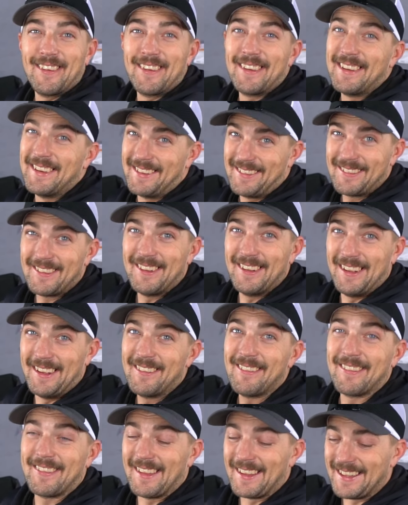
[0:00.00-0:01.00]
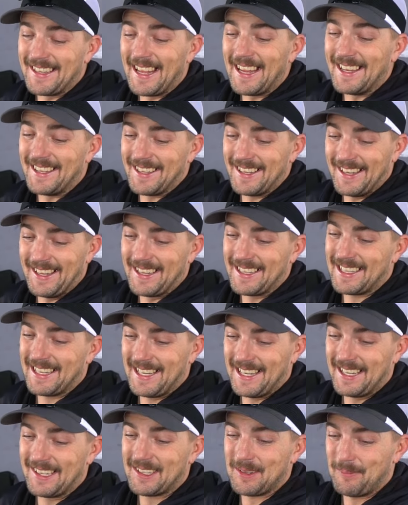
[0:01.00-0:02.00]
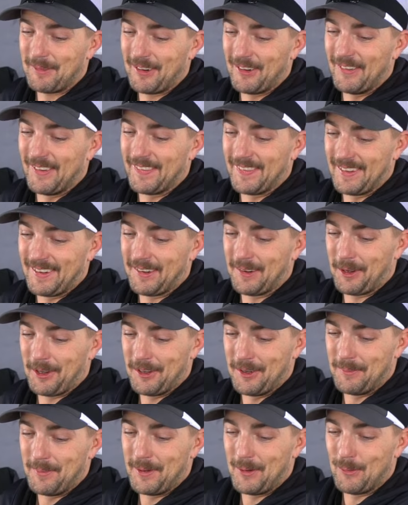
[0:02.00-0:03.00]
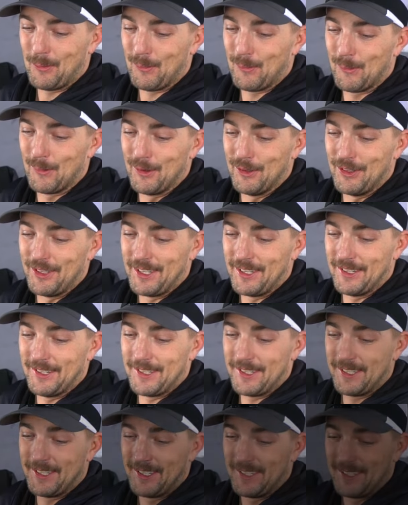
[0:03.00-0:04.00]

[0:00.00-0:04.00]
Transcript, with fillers: one it's it's the day today today and tomorrow I think are gonna be really good